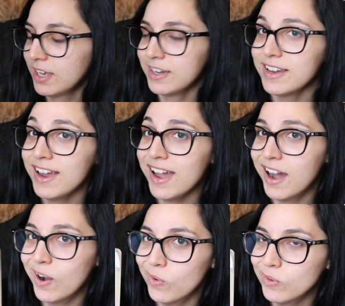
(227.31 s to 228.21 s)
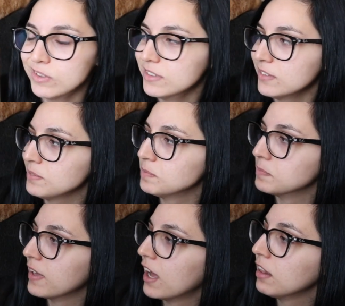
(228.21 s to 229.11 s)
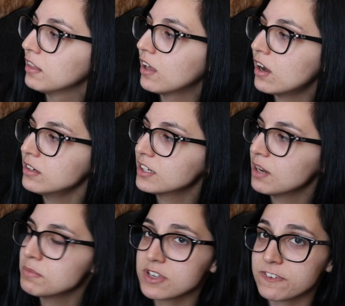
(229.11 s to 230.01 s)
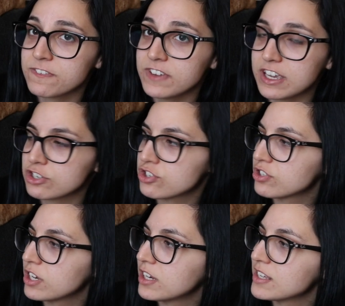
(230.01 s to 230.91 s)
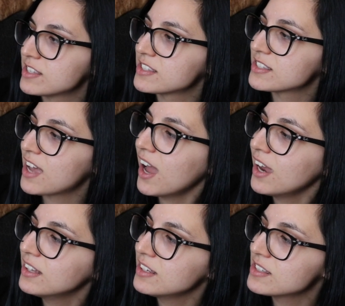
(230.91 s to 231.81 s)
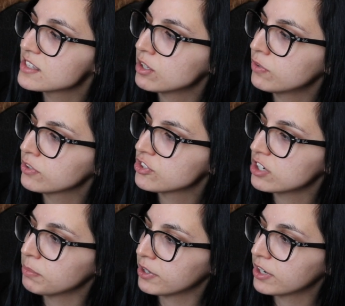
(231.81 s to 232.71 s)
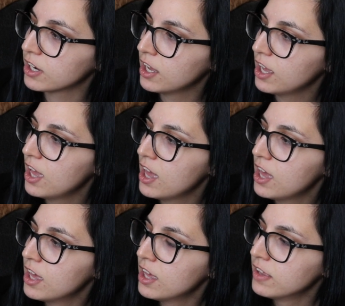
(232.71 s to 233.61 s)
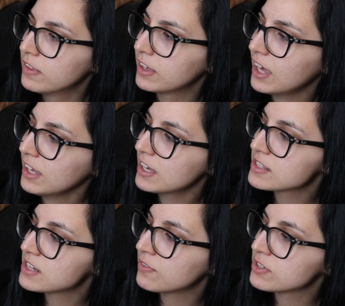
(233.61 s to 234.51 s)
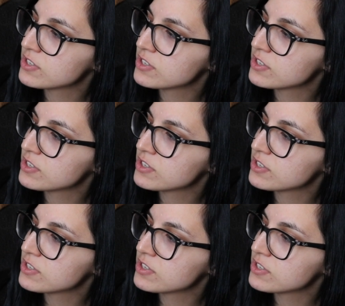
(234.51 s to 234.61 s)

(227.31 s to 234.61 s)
Now, along comes a fish in a silent silver shimmer. The gang has never